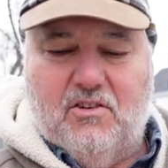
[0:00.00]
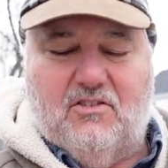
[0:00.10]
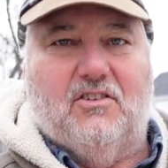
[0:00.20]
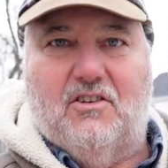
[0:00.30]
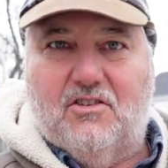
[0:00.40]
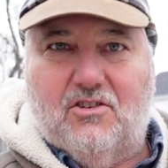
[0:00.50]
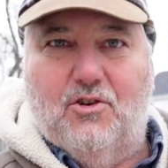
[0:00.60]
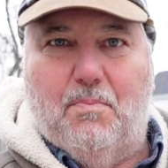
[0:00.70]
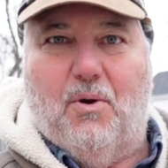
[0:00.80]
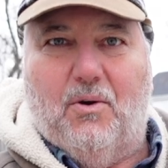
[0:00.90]
This is a
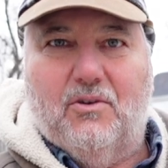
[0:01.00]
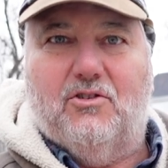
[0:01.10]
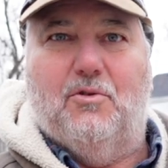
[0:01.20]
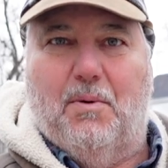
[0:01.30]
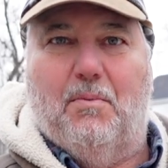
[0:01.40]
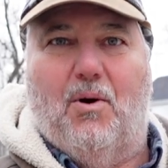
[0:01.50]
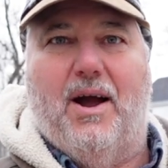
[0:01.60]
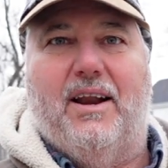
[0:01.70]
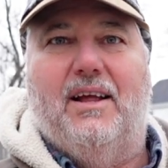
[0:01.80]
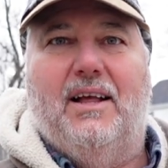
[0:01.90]
super, super
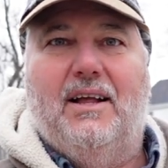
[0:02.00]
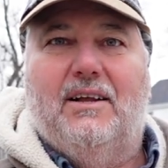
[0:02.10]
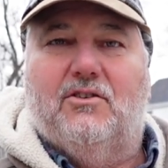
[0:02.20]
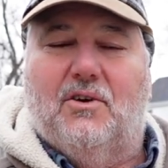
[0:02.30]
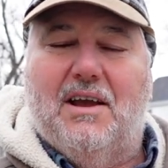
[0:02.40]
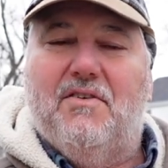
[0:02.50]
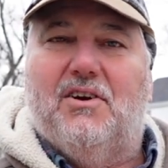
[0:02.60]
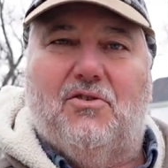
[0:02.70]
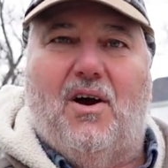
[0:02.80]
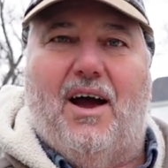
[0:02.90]
bread. So give
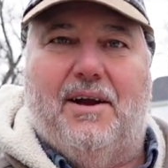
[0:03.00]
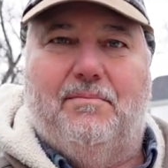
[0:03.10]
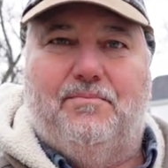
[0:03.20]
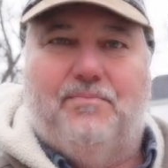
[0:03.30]
it a try.